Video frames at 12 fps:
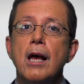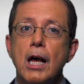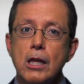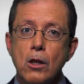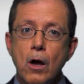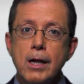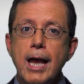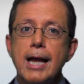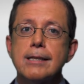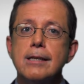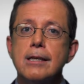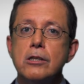a
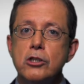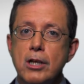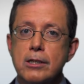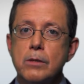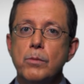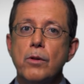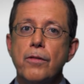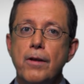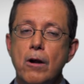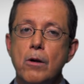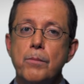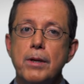long-acting injectable
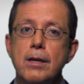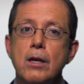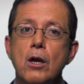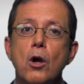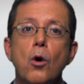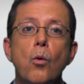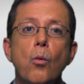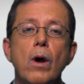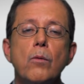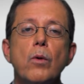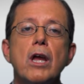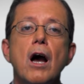therapy
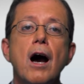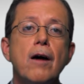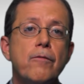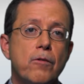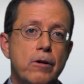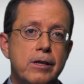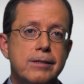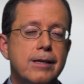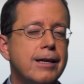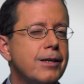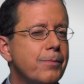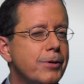when we offer it in a